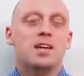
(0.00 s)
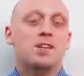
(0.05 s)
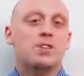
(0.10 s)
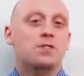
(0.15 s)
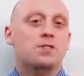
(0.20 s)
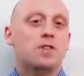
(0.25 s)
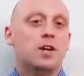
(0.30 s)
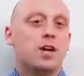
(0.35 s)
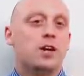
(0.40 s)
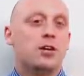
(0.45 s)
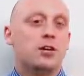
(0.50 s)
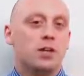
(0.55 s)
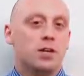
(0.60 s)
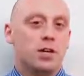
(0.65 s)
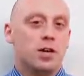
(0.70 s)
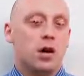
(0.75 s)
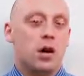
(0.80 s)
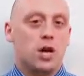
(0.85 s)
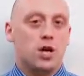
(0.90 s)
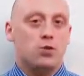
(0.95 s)
It is
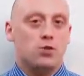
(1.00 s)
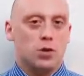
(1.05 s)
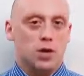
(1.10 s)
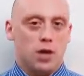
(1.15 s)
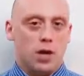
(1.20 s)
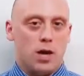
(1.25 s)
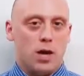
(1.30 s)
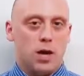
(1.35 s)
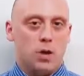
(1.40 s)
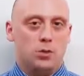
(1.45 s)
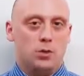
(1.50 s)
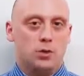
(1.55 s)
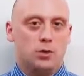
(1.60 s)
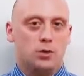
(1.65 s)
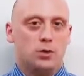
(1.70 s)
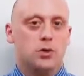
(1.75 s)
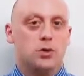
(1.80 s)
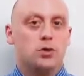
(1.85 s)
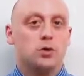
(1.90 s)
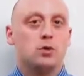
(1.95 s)
very
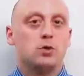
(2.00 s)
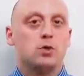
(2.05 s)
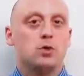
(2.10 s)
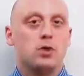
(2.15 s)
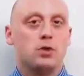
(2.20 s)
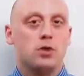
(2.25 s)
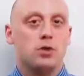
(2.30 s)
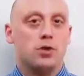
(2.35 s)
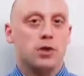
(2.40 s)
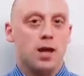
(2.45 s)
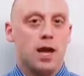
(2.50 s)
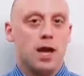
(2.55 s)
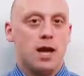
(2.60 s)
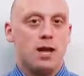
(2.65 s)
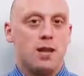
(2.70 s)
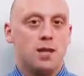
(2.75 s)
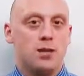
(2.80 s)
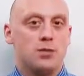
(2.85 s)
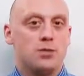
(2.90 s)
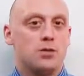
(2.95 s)
unreliable to use the
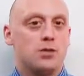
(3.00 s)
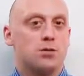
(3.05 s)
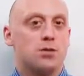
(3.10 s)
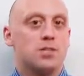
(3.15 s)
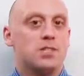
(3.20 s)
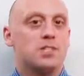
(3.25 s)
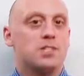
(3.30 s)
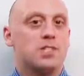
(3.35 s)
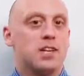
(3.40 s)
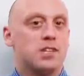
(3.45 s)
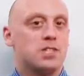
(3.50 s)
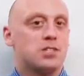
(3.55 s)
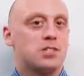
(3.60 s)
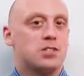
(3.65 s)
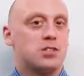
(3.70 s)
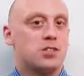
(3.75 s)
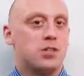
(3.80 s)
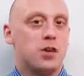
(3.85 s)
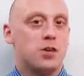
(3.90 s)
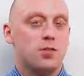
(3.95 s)
creatinine to assess
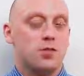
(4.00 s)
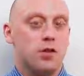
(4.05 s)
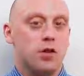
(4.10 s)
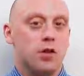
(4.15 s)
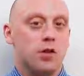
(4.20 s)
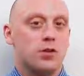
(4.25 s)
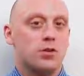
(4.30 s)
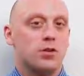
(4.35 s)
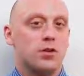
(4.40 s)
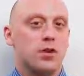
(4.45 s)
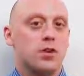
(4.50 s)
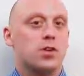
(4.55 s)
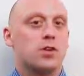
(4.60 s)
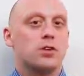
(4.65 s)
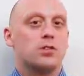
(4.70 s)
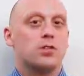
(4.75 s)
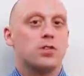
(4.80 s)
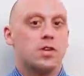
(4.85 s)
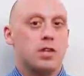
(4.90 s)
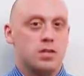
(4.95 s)
the GFR during
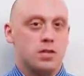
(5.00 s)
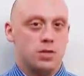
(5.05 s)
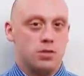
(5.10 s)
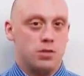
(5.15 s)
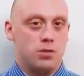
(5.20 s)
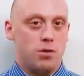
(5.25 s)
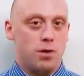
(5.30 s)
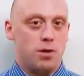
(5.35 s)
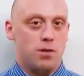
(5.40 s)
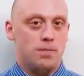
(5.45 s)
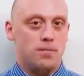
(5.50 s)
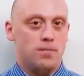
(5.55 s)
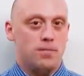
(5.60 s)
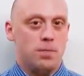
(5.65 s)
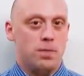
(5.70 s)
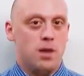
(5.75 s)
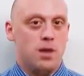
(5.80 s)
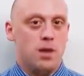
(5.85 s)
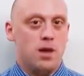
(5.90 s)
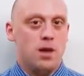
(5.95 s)
acute kidney injury
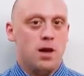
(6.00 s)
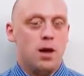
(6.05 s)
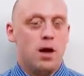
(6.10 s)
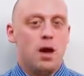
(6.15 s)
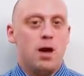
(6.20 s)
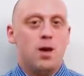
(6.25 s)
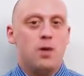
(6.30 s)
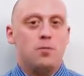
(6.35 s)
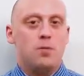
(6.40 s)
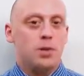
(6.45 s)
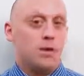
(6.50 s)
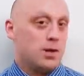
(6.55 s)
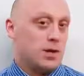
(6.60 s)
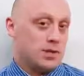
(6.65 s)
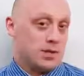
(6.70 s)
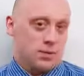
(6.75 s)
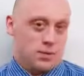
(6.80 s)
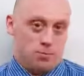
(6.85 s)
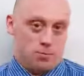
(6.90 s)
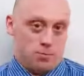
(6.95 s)

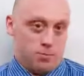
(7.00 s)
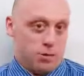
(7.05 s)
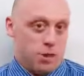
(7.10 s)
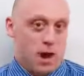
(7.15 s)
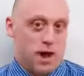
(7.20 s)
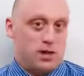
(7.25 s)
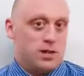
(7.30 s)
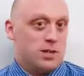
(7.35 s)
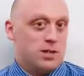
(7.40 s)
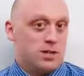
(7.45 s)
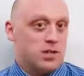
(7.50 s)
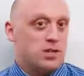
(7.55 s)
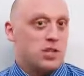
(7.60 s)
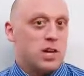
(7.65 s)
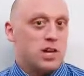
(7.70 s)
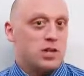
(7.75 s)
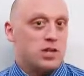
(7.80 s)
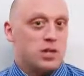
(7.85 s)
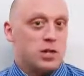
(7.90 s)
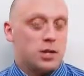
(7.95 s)
because the creatinine is
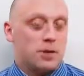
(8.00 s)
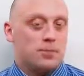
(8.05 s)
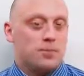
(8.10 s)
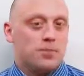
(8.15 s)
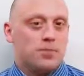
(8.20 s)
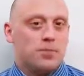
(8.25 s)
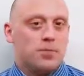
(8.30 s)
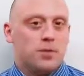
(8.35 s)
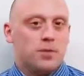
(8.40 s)
changing.